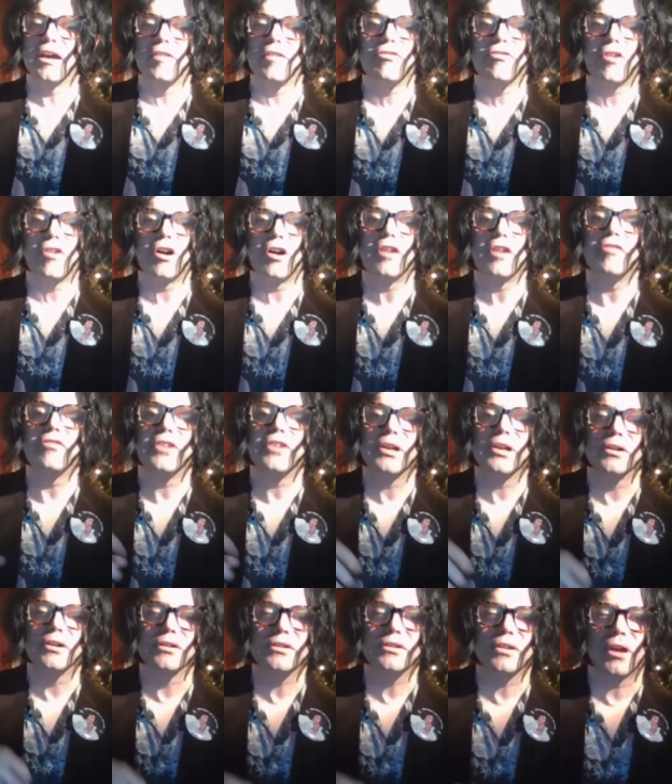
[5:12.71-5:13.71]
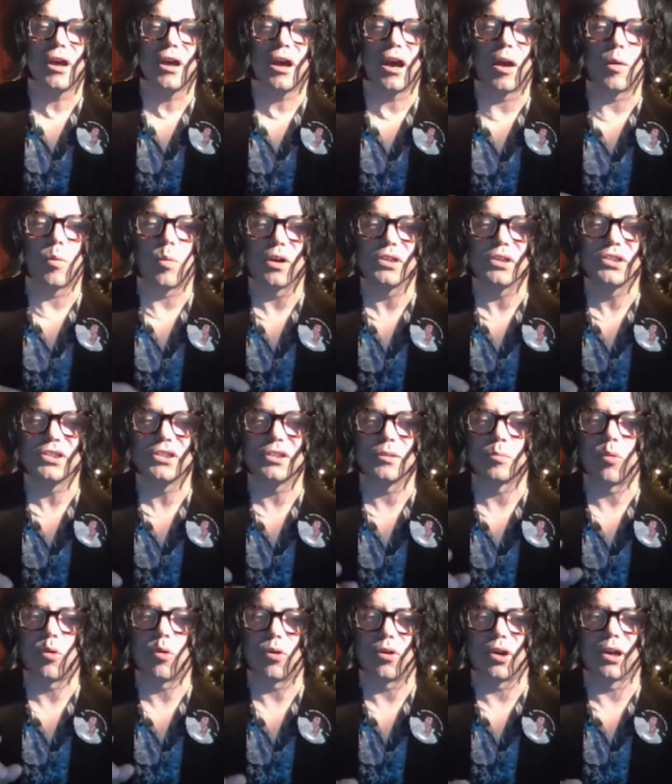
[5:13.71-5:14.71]
In far field, I watched
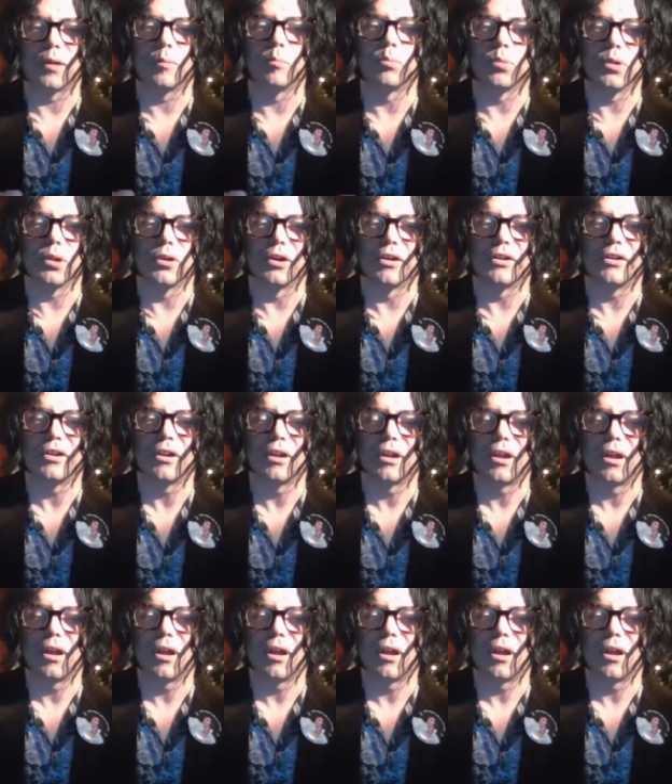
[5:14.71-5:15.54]
her pouring blood